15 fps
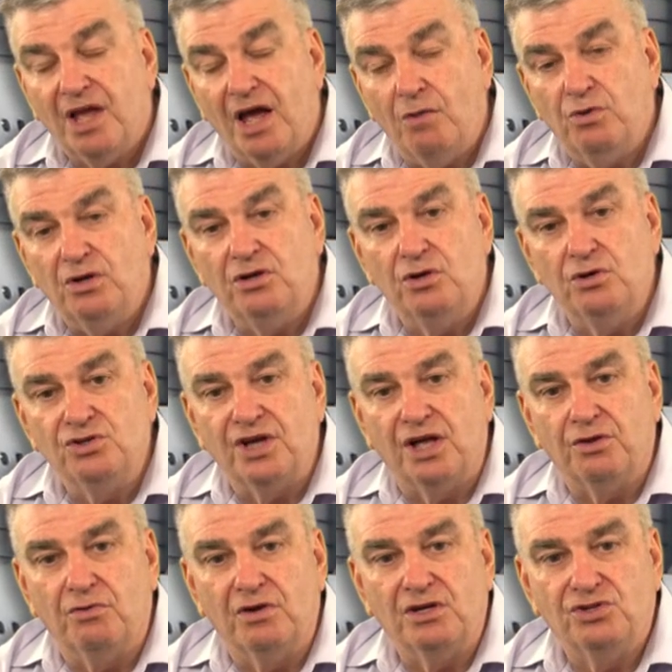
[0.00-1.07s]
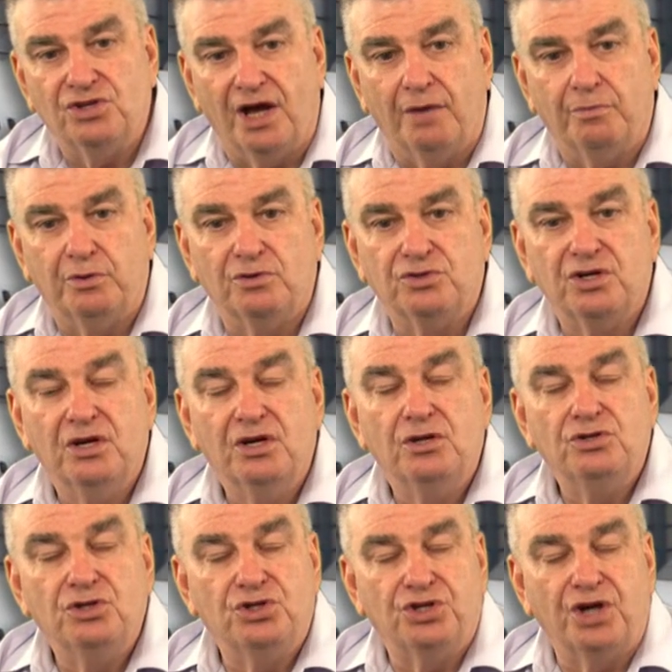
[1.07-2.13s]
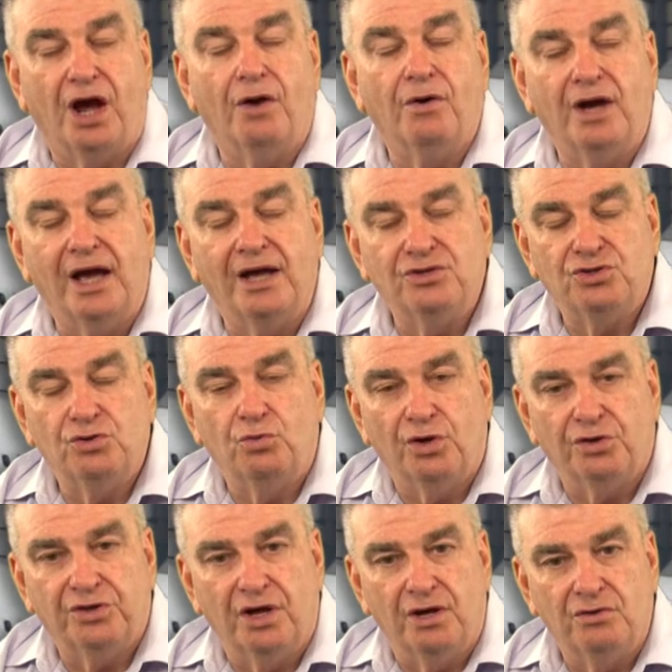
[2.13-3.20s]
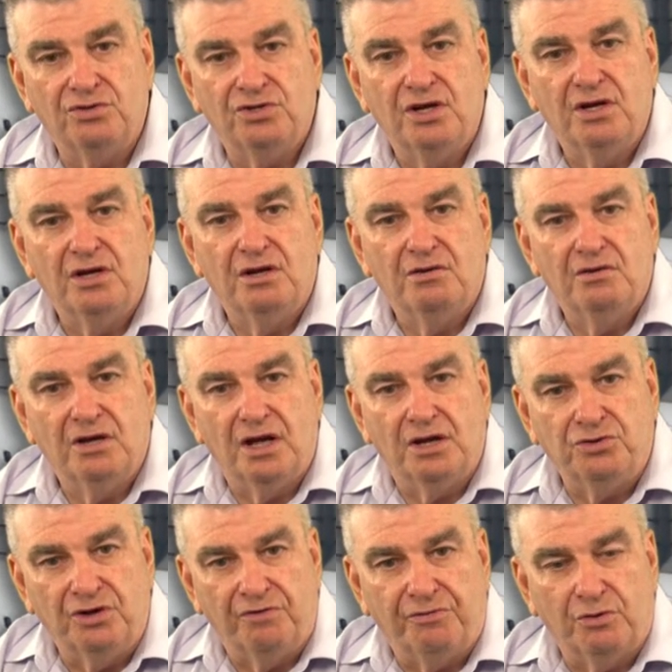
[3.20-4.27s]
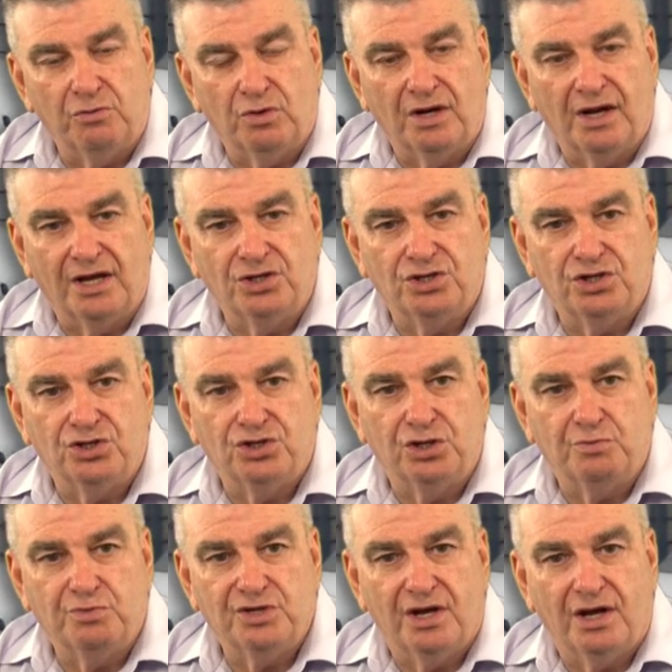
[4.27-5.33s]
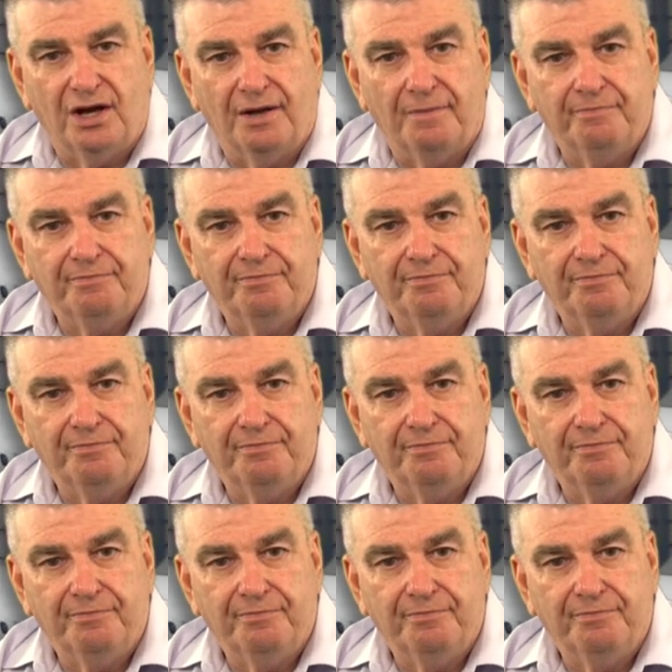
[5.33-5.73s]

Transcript: And we'll use other examples to show as to what those different relationships are.